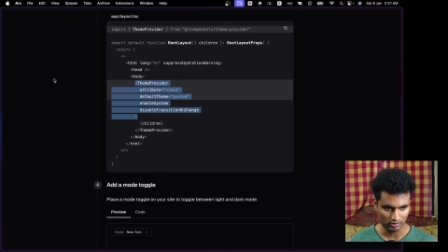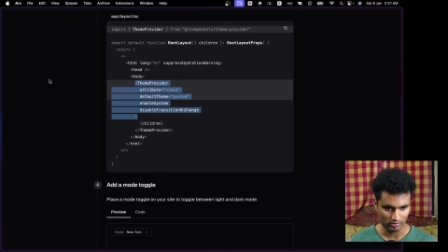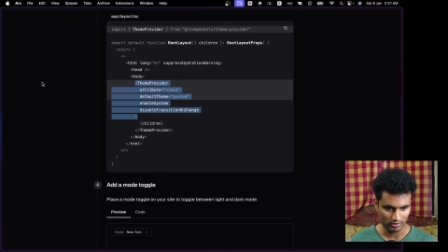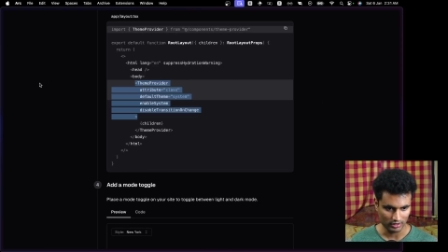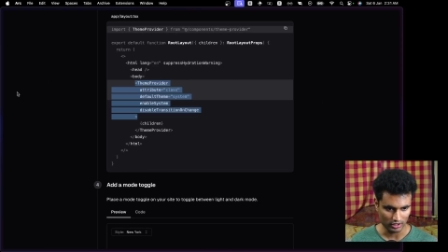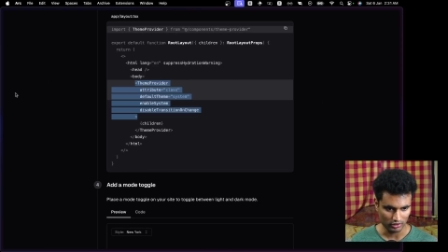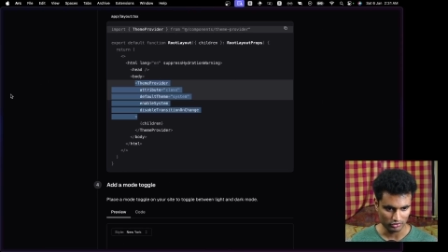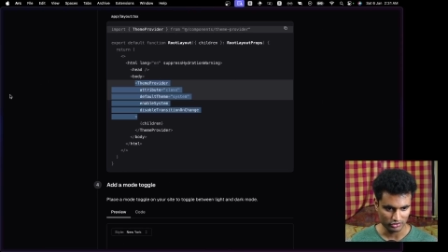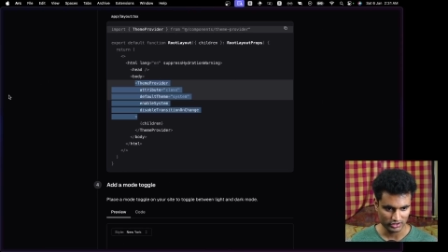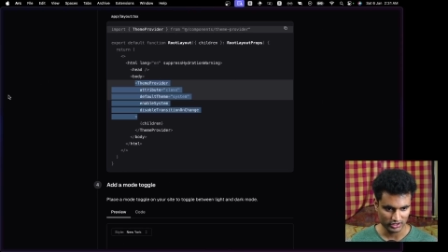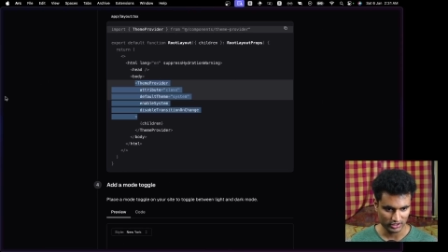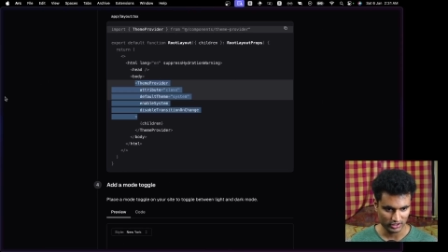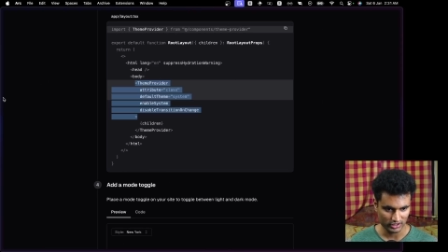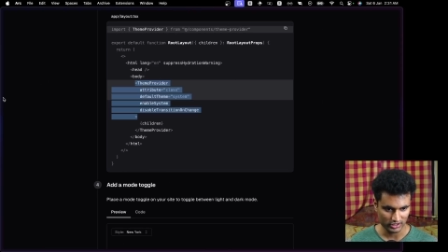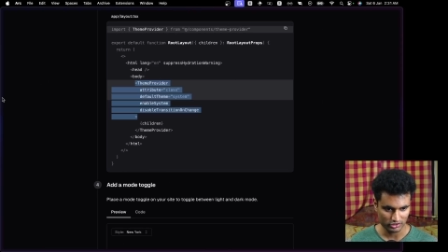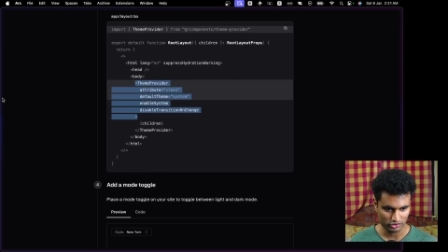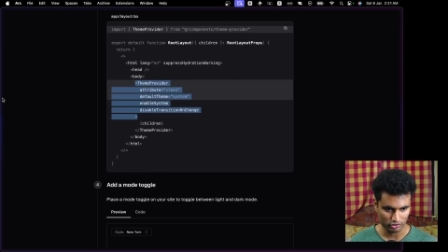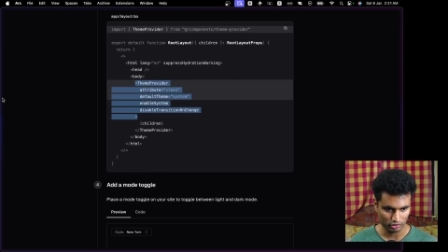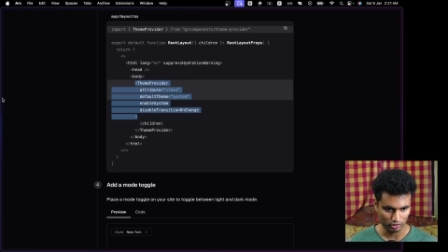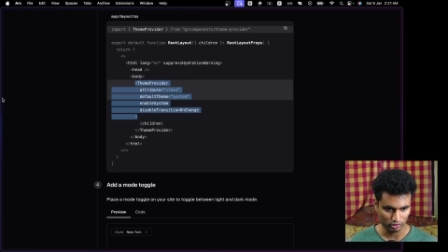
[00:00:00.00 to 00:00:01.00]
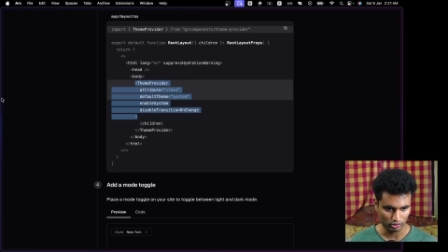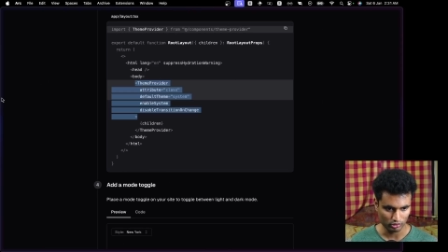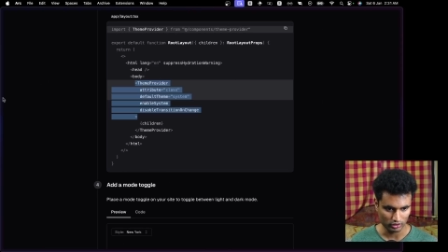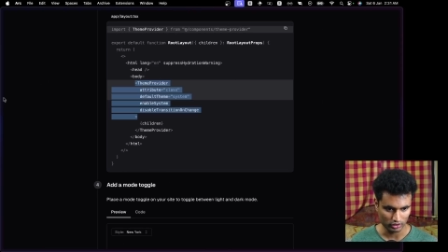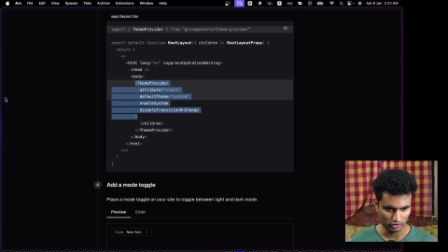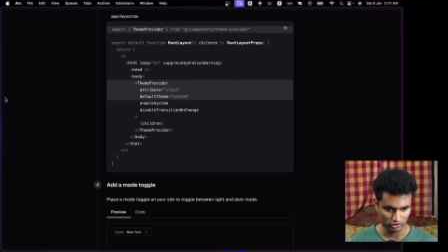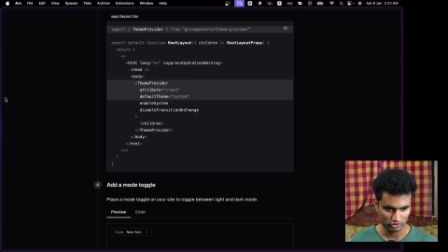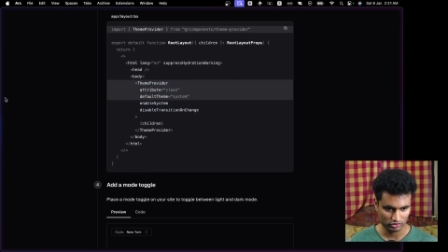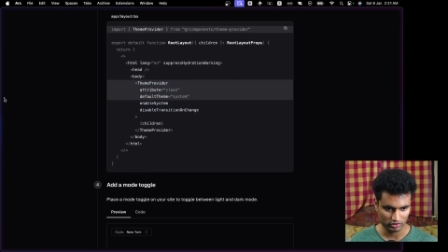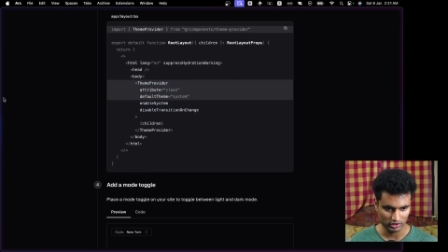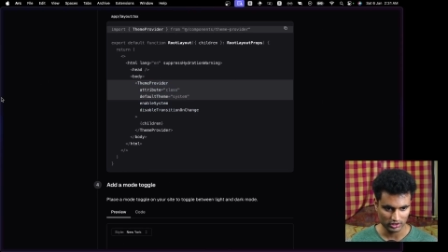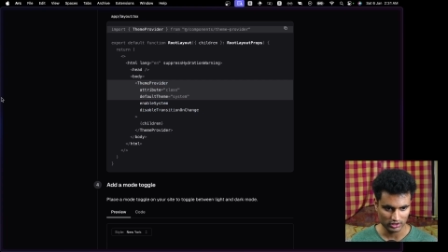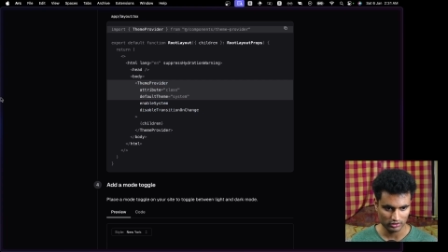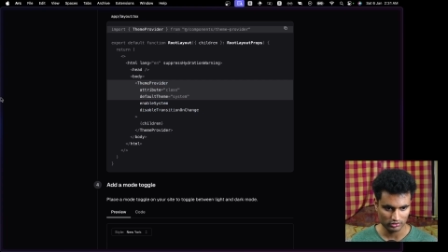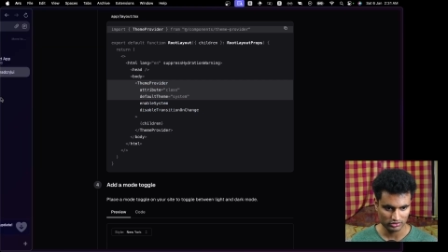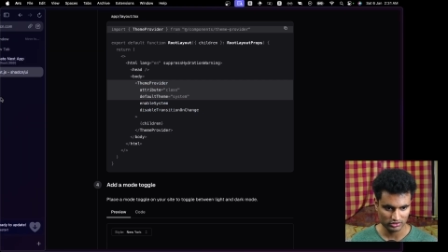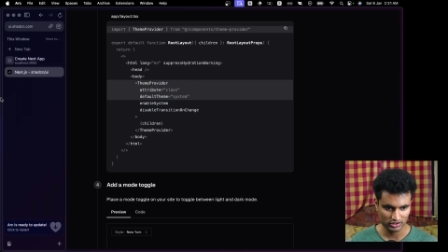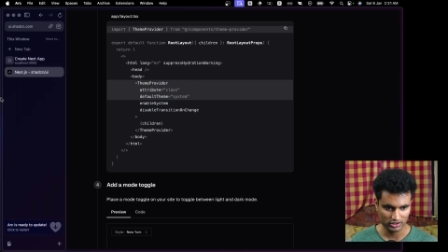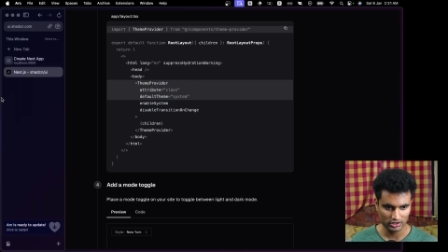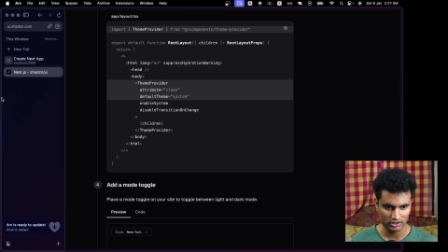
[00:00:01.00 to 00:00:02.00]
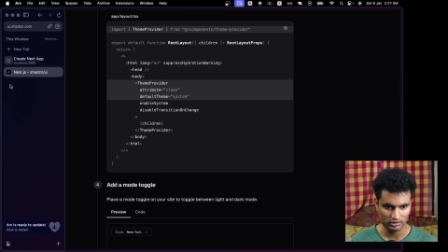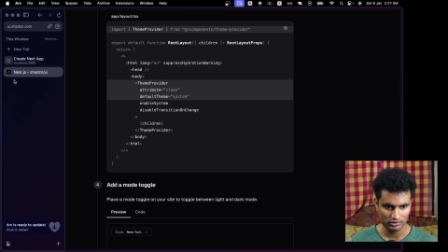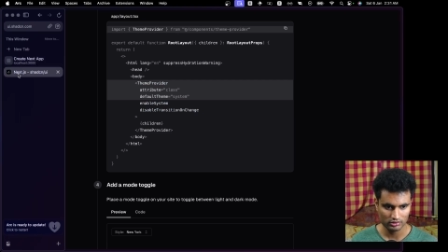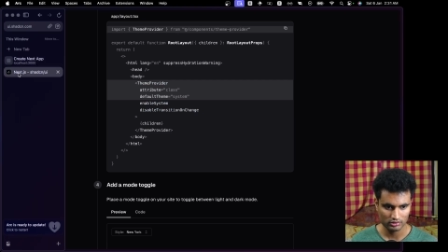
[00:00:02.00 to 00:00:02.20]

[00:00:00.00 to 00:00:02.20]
browser and let's go to localhost 3000 here.